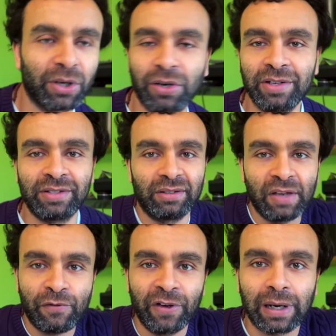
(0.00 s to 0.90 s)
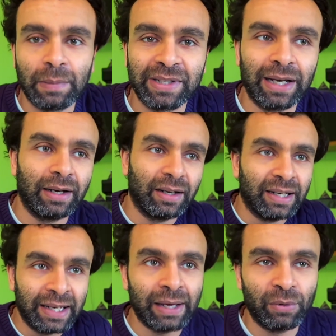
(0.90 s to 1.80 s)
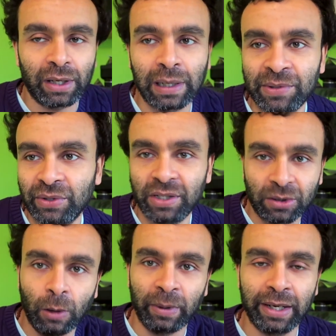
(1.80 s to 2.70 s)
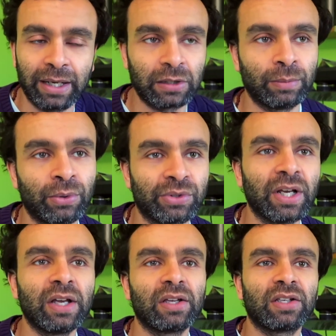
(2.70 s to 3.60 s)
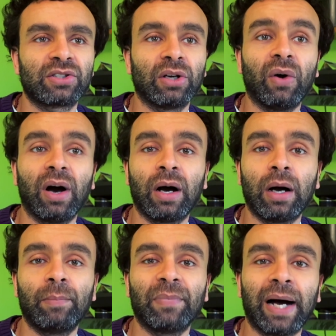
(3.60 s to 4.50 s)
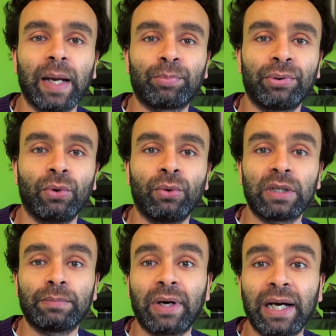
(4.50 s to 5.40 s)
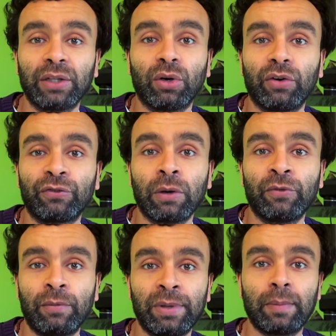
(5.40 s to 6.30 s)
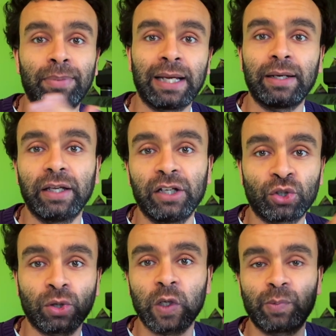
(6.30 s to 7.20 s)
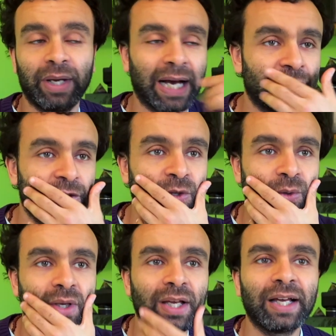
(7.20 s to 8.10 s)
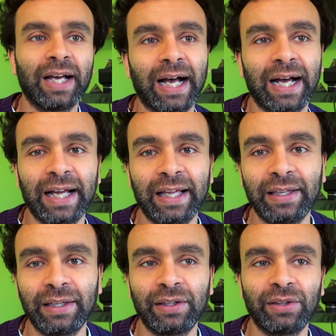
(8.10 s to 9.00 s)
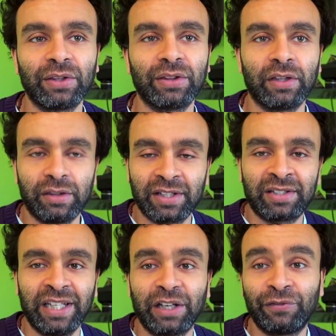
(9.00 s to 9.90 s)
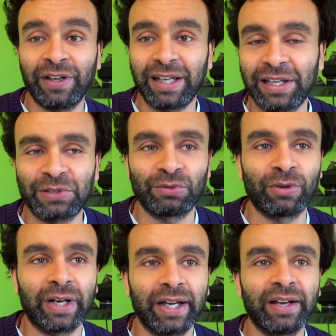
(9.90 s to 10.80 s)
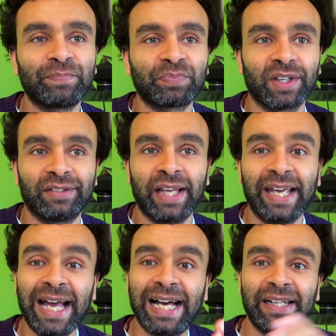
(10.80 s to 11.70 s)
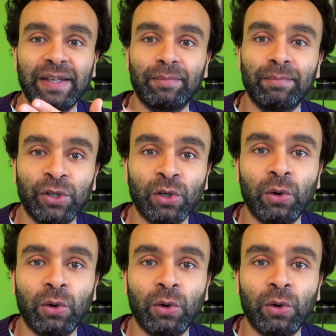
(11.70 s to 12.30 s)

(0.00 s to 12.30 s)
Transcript: because everything comes out late when it comes to these dope collectibles. So I pre-ordered mine from Forbidden Planet in Shaftesbury Avenue. And the sick thing is, right, they had it,